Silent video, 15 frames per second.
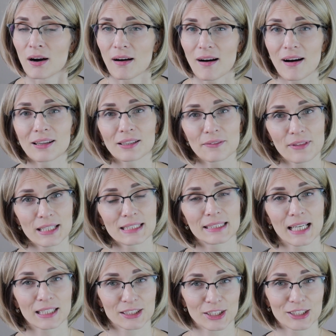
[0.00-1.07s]
all of these
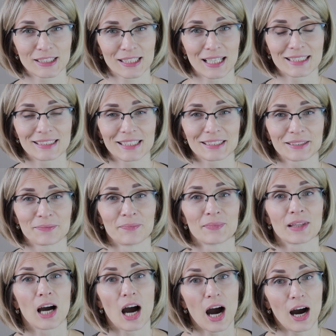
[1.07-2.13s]
exercises
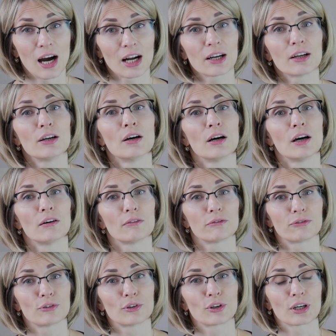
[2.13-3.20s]
are
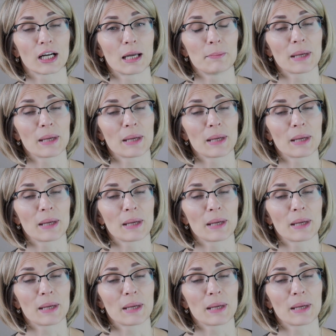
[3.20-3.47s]
for a